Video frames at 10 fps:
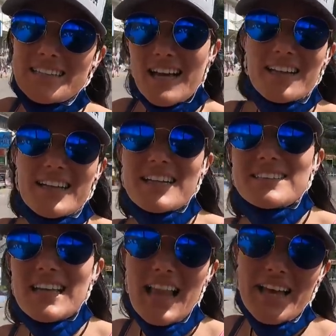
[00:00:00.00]

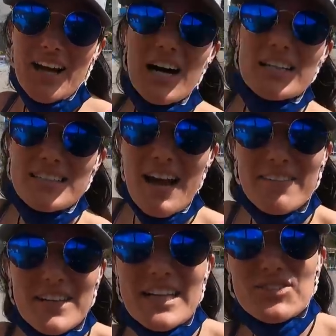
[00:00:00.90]
Delicacy, like us
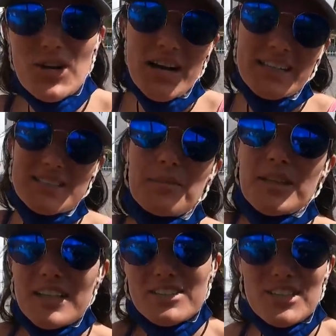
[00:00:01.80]
having and trying
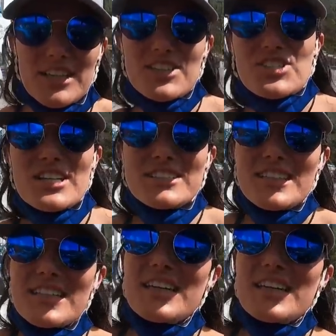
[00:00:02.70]
something that's delicious,